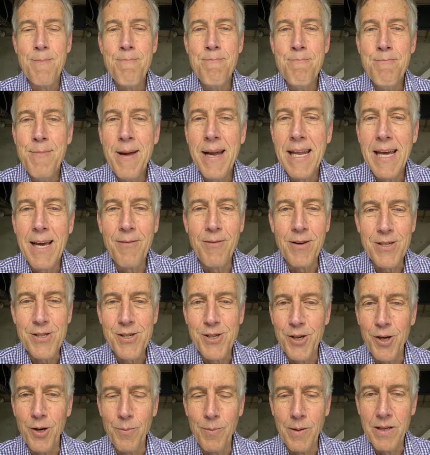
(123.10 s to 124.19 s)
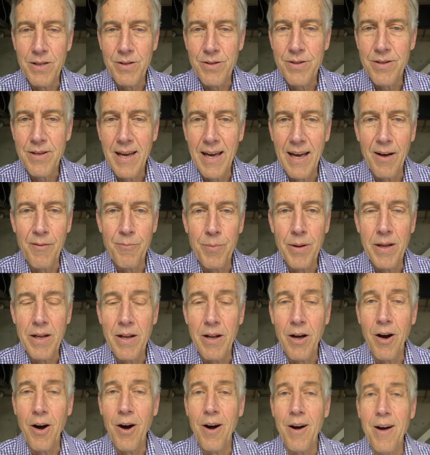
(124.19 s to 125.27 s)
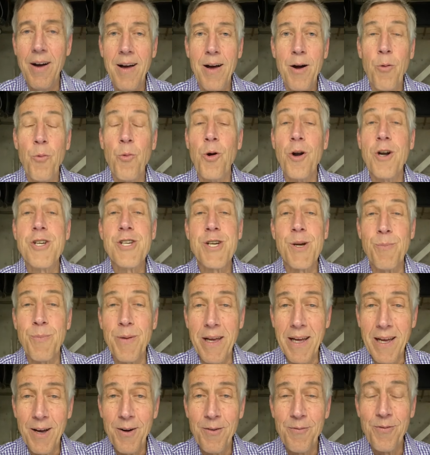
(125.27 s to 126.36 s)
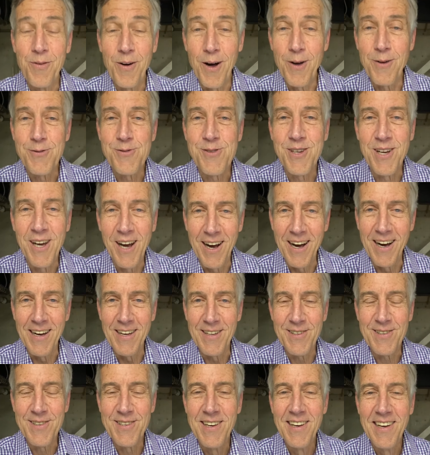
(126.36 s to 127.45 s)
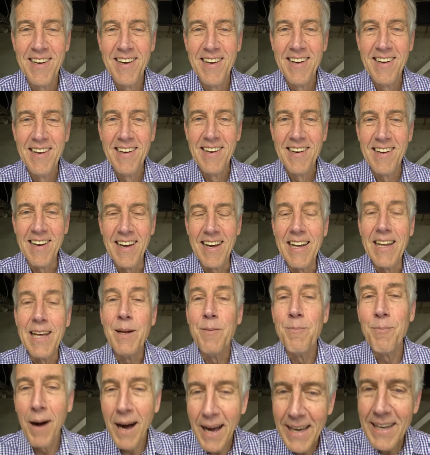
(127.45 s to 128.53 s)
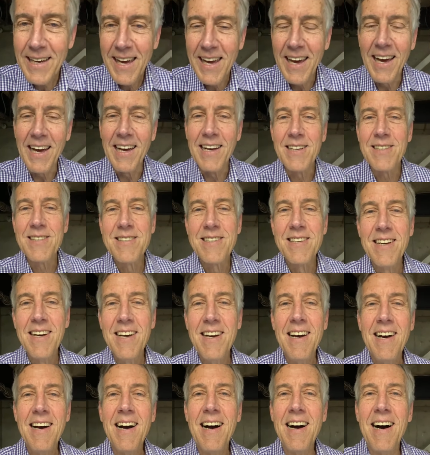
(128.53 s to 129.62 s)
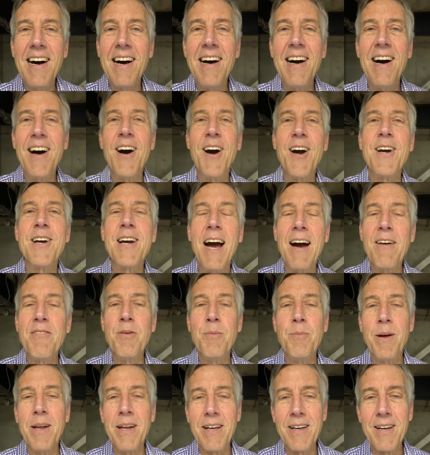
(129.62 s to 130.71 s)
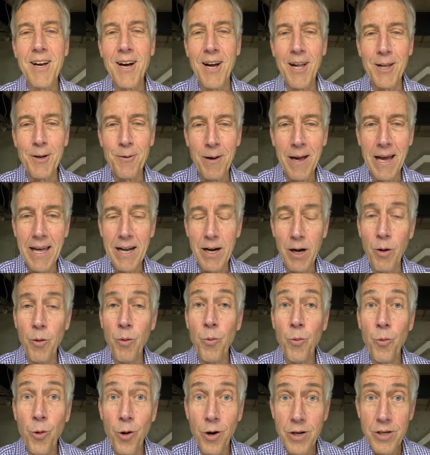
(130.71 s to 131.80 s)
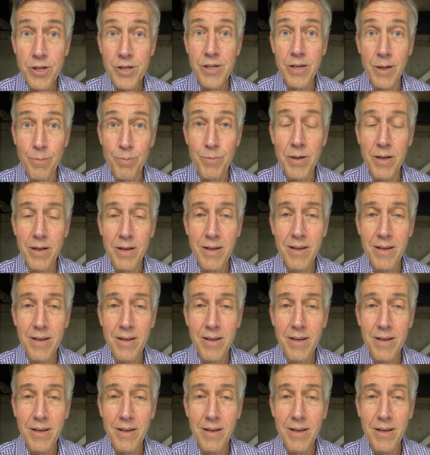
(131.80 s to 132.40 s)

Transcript: many of us humans have been worshiping false gods. And in my case, uh, our government in Colorado worshiped